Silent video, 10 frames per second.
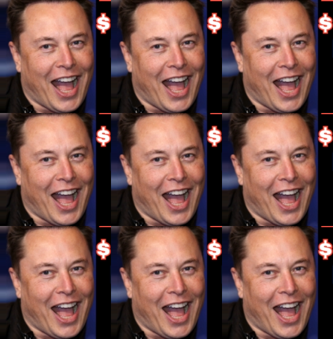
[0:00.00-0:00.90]

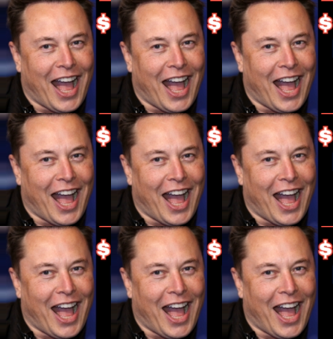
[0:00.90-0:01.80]

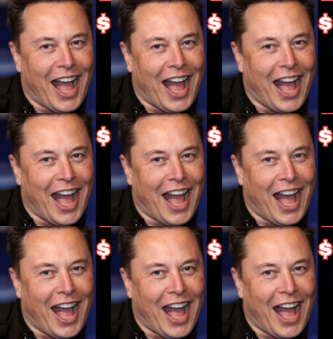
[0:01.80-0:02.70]

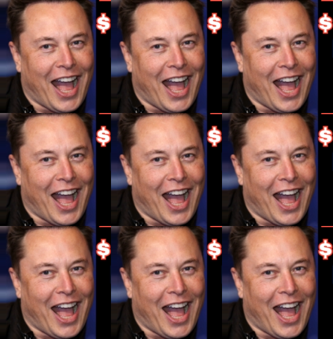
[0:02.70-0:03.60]

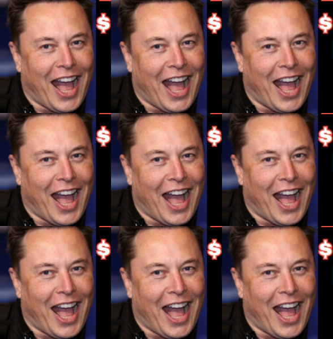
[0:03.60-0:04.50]

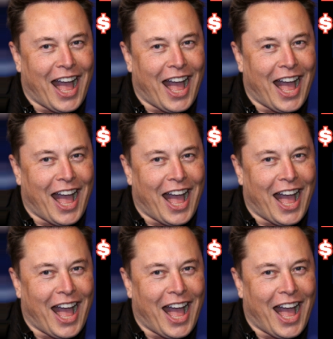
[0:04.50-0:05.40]

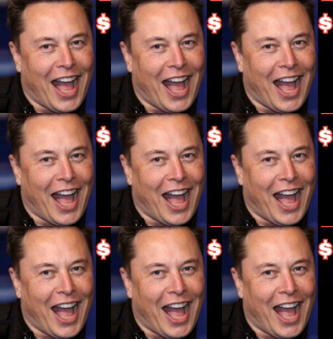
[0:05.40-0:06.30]

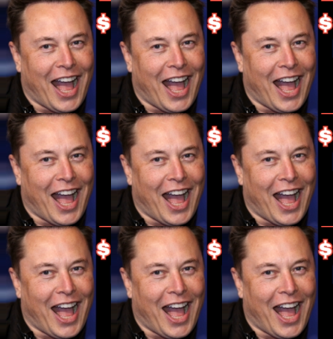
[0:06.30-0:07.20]

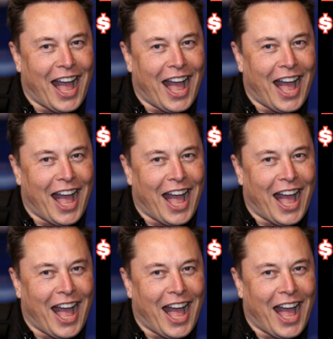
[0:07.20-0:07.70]
This is a still picture; no speech is visible.